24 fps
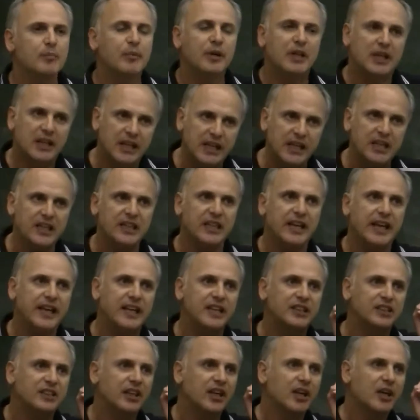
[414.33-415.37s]
But clearly
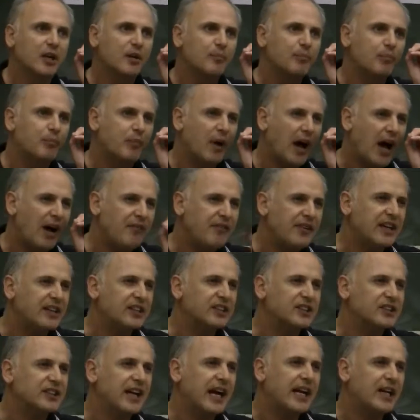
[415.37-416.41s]
it is having an
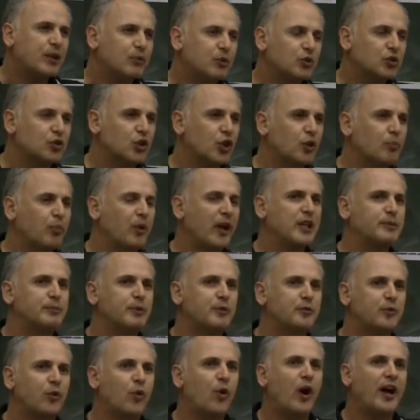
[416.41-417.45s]
understanding what took place
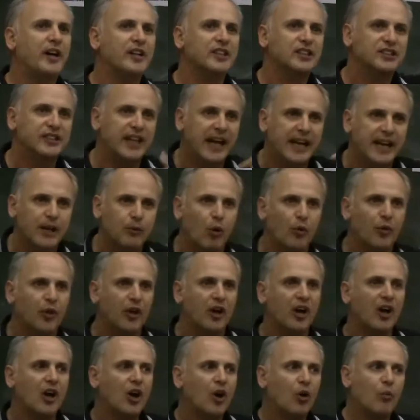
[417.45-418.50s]
before, understanding what
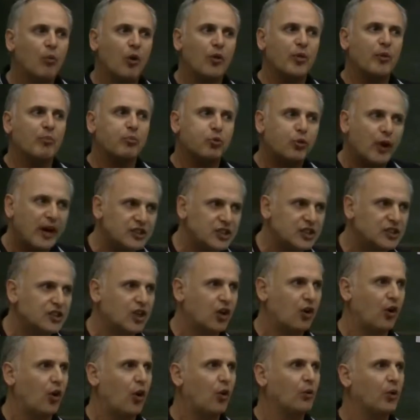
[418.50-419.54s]
the, what the
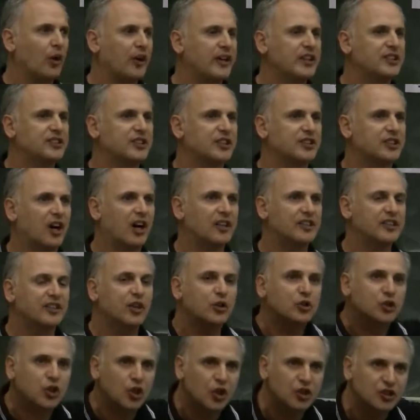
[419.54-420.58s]
pressures are on, in society,
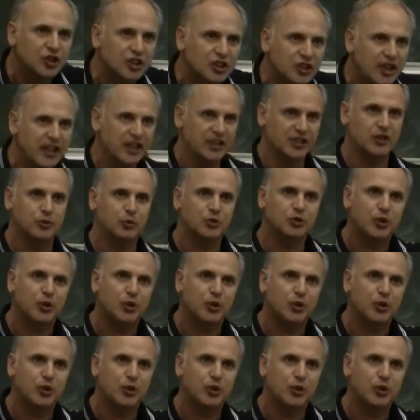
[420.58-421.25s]
those contradictions